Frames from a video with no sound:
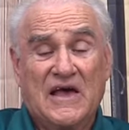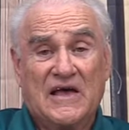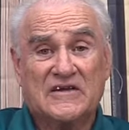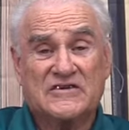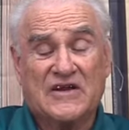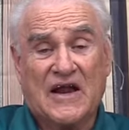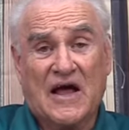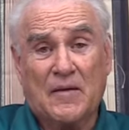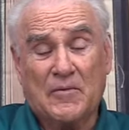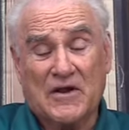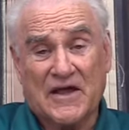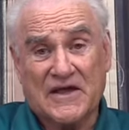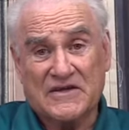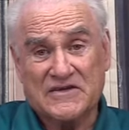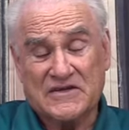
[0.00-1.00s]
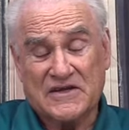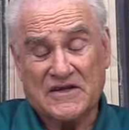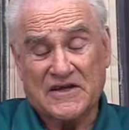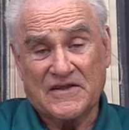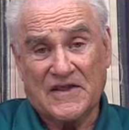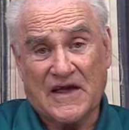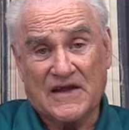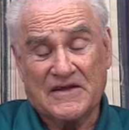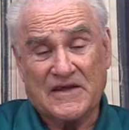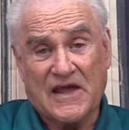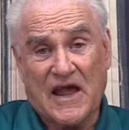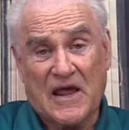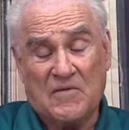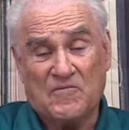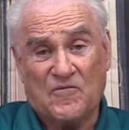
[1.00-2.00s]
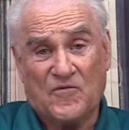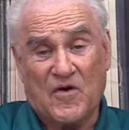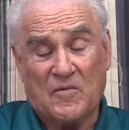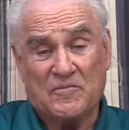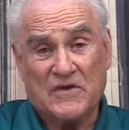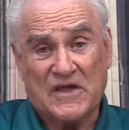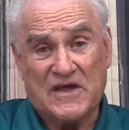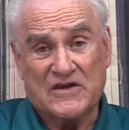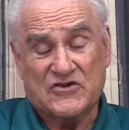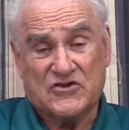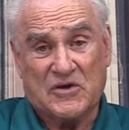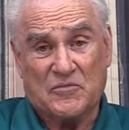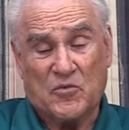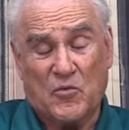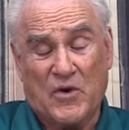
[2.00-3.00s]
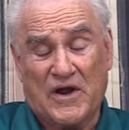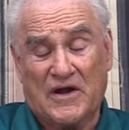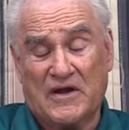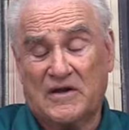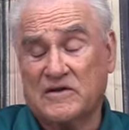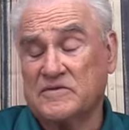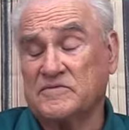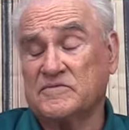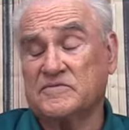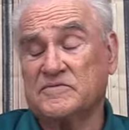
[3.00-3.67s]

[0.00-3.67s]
It's an obelisk that came from Egypt when